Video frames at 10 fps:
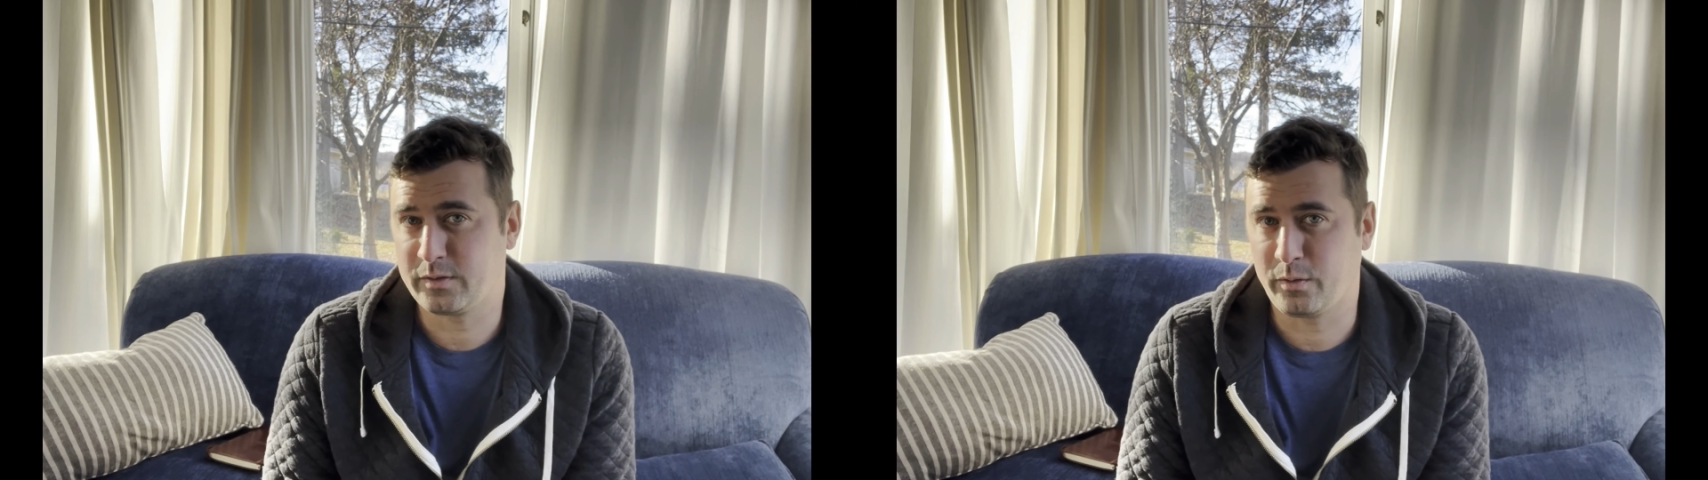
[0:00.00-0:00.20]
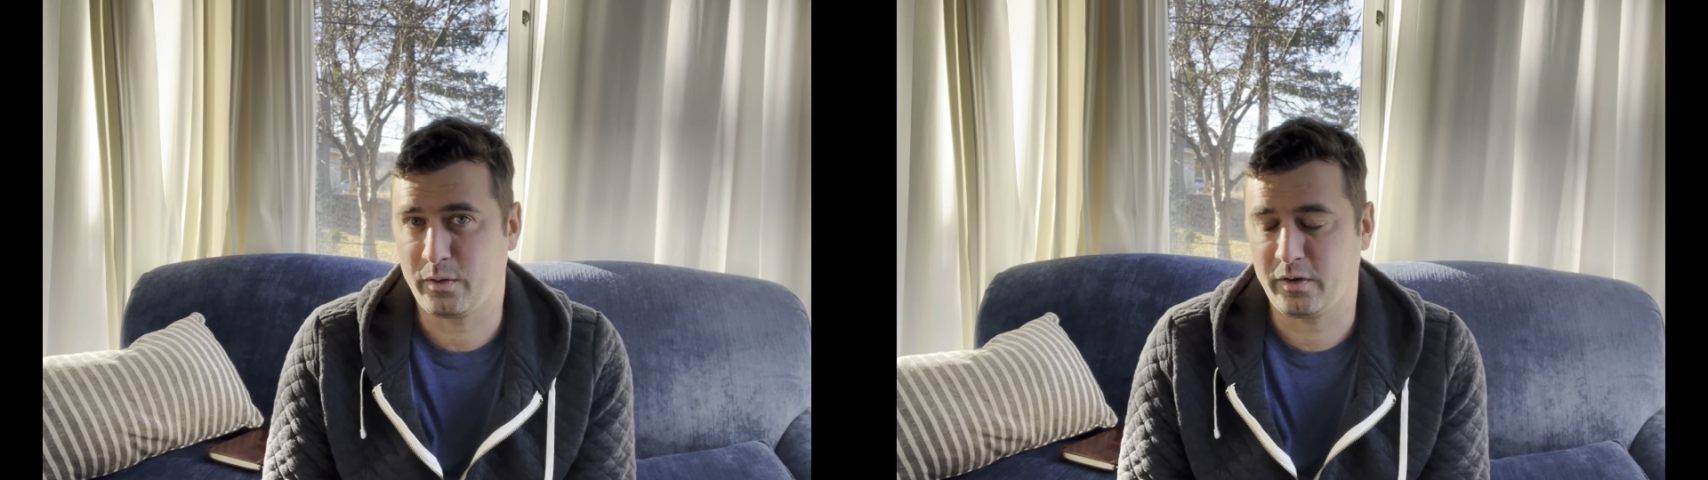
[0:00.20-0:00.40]

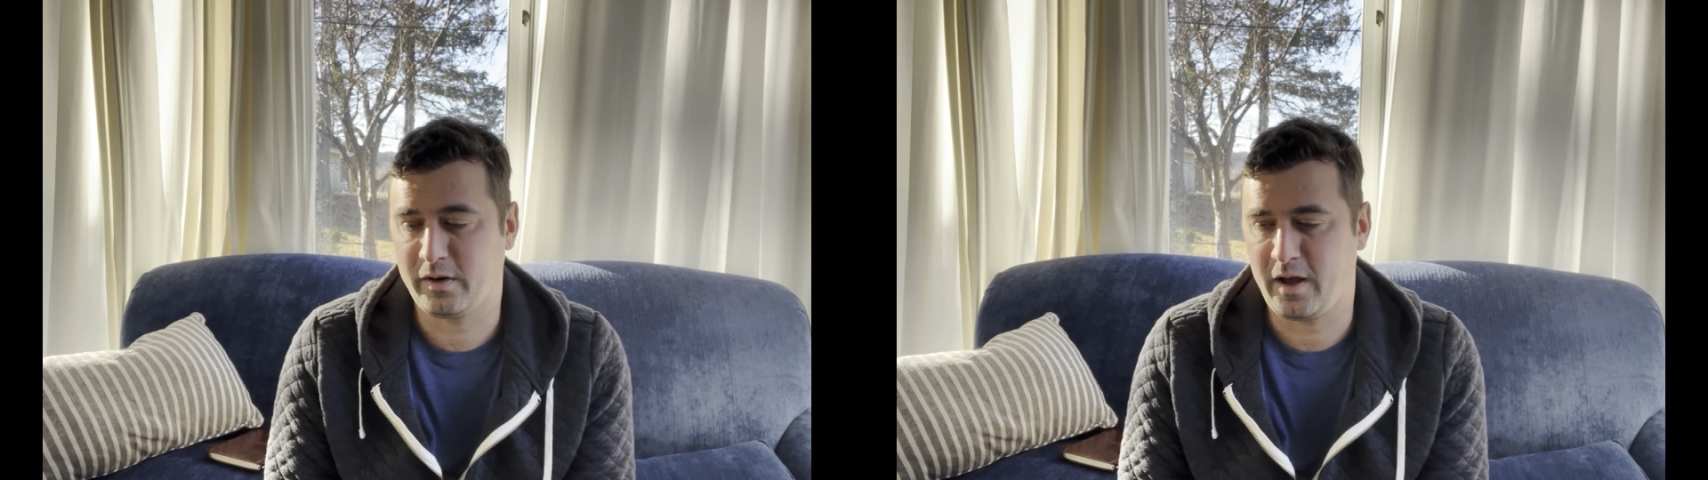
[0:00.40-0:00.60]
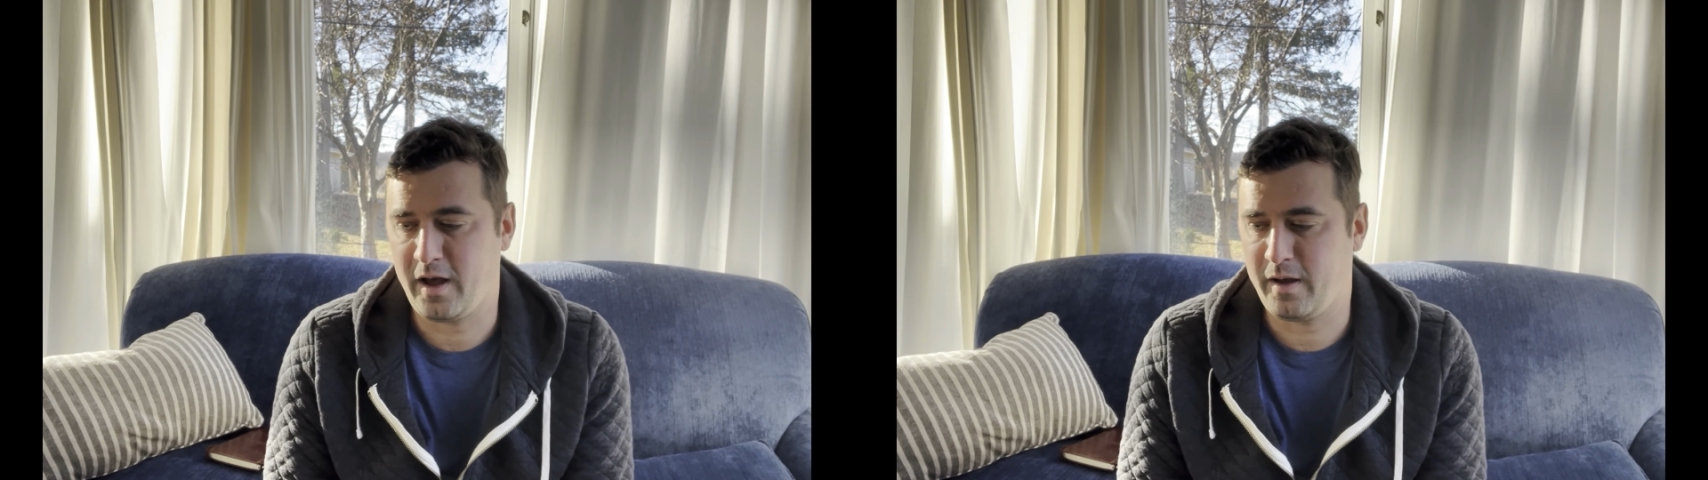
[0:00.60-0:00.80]
or
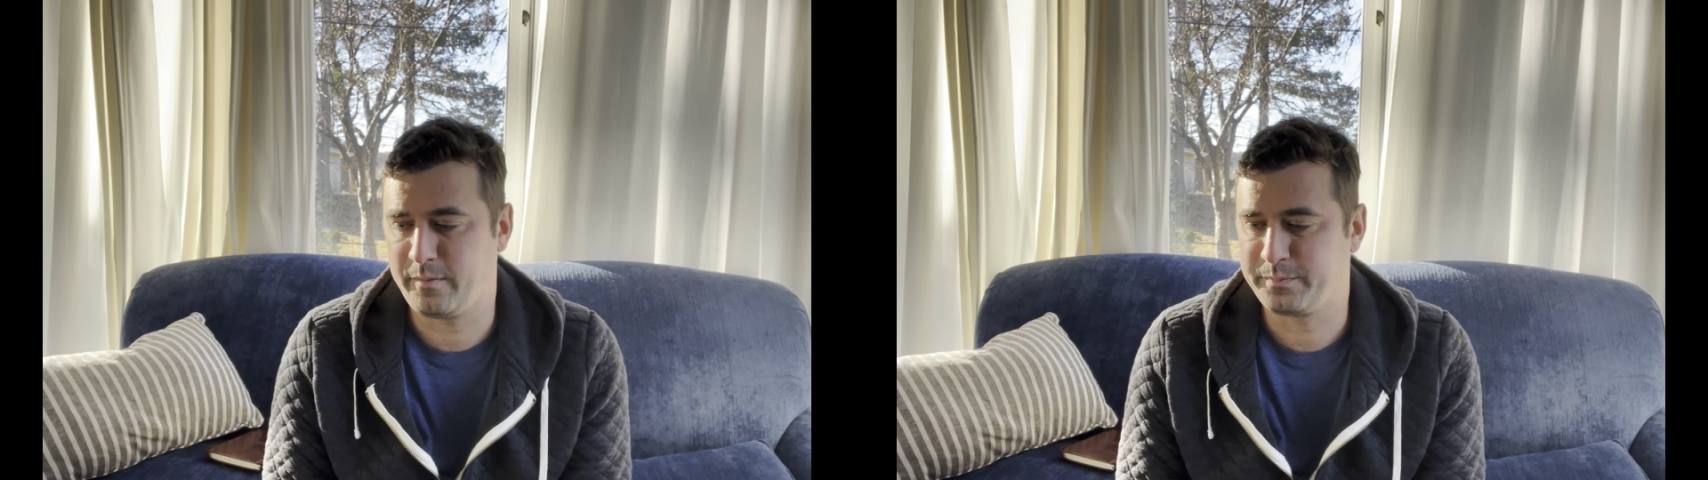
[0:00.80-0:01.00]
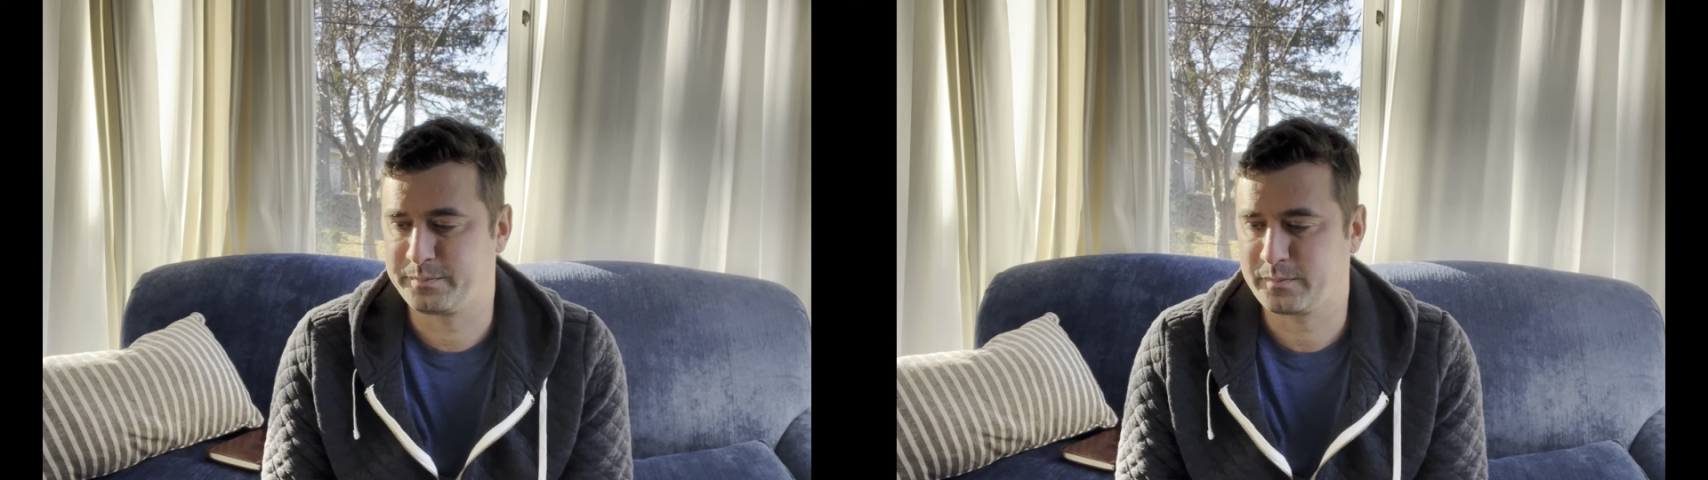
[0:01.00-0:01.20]

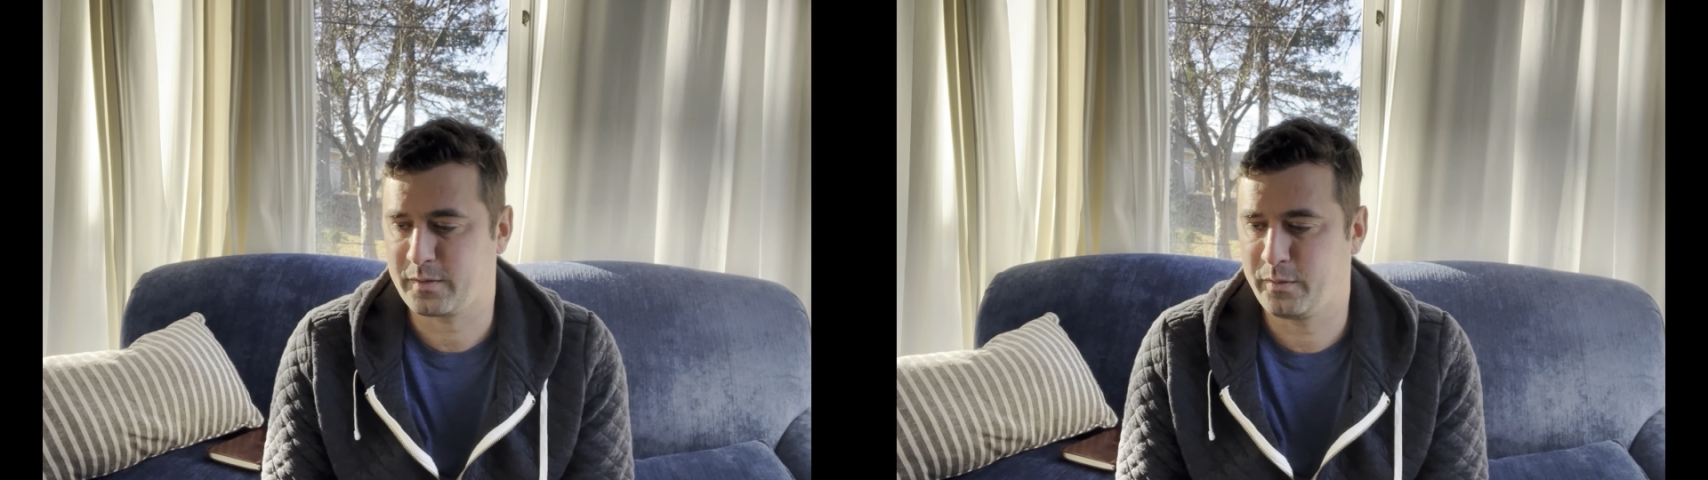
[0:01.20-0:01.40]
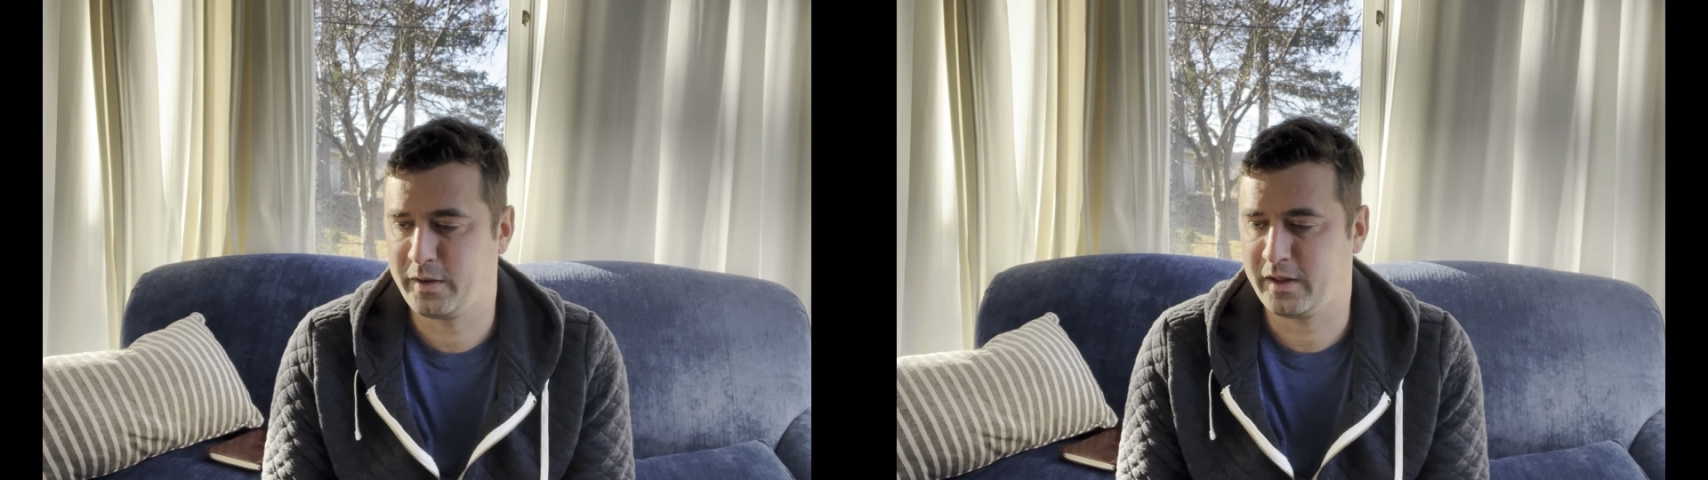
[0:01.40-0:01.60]

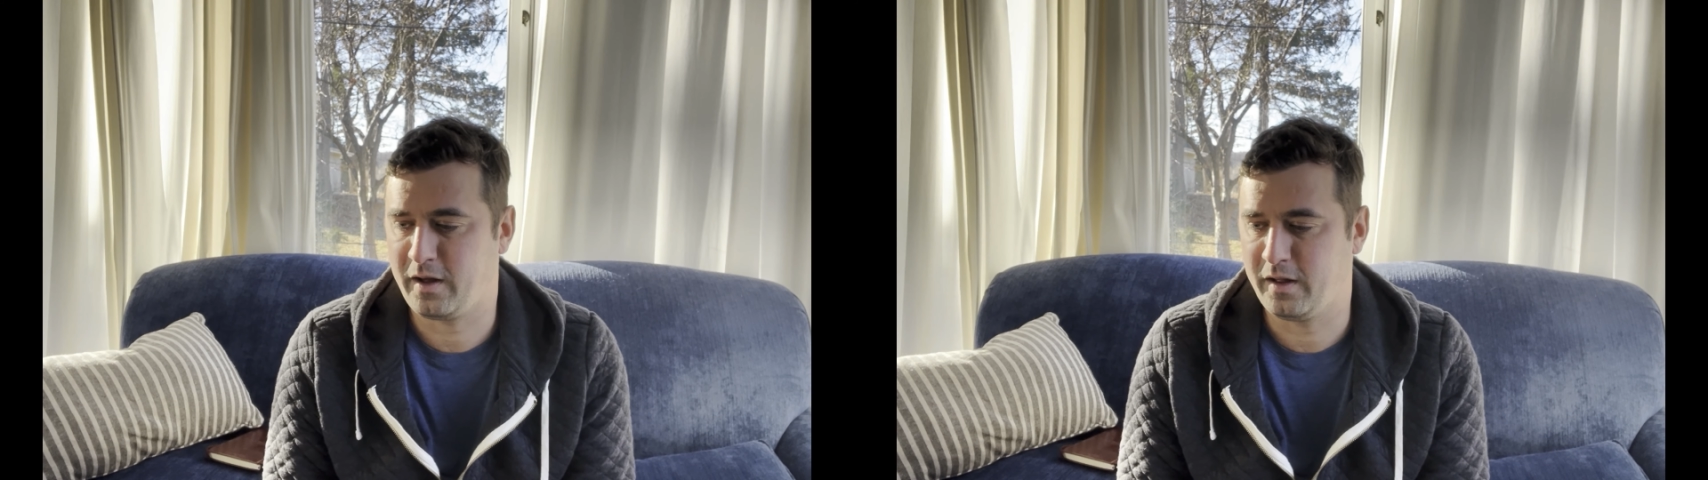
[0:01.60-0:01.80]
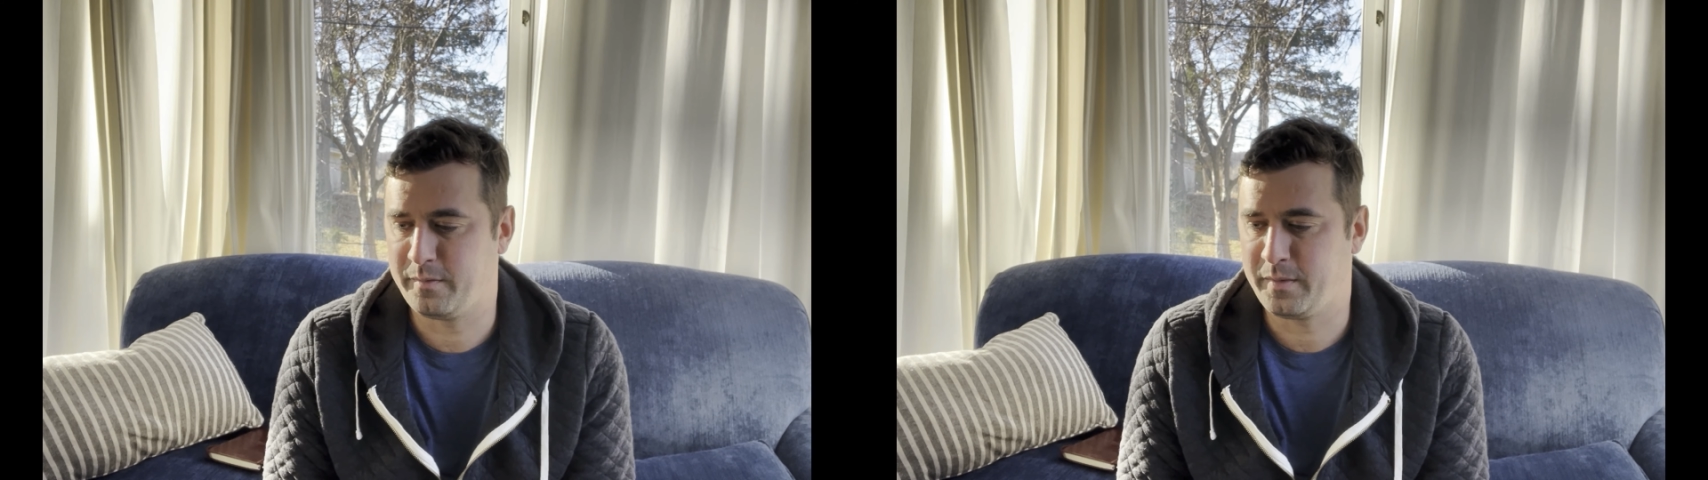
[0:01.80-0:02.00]
what do they call them?